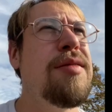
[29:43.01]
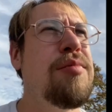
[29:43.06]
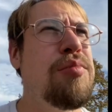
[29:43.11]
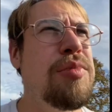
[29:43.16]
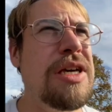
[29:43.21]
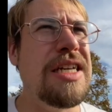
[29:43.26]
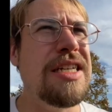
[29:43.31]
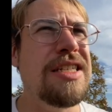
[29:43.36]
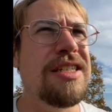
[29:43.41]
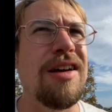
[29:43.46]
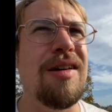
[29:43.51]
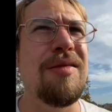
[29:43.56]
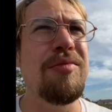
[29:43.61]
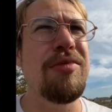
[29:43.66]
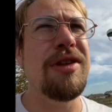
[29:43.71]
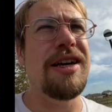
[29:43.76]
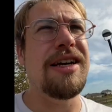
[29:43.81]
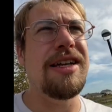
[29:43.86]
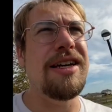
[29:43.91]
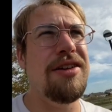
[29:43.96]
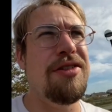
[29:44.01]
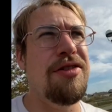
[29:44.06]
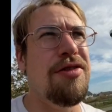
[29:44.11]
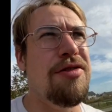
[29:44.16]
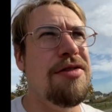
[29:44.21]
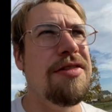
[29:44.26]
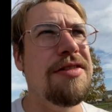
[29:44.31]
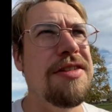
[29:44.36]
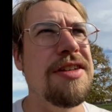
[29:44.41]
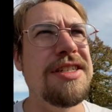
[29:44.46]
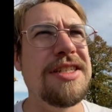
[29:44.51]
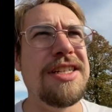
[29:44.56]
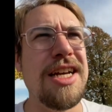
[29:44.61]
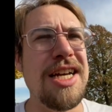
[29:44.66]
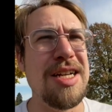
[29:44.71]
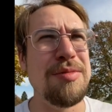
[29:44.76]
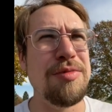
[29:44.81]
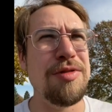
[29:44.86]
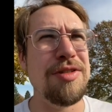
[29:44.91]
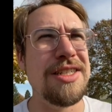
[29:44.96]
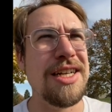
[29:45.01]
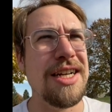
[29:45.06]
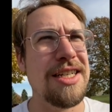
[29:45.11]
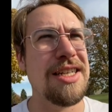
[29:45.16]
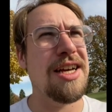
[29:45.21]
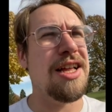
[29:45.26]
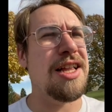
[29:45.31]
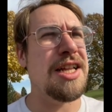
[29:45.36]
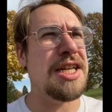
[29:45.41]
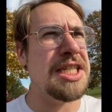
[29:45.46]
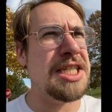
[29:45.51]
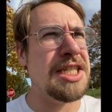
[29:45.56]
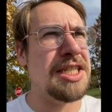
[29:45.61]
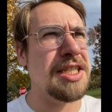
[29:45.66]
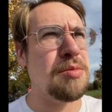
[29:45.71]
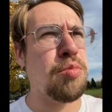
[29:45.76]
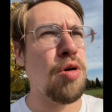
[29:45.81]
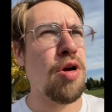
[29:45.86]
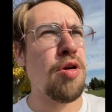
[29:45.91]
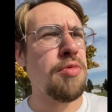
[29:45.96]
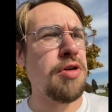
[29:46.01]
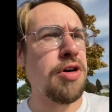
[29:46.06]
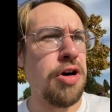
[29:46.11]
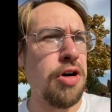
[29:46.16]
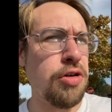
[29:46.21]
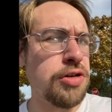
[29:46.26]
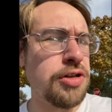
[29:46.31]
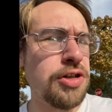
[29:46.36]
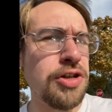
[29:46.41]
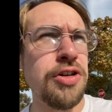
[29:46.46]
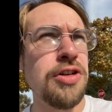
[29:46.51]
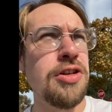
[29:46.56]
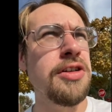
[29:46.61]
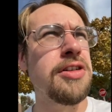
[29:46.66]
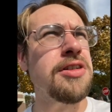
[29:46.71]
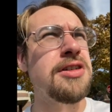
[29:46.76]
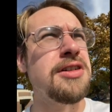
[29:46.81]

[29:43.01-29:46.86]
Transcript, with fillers: peace on planet Earth, sustainable technologies, permaculture,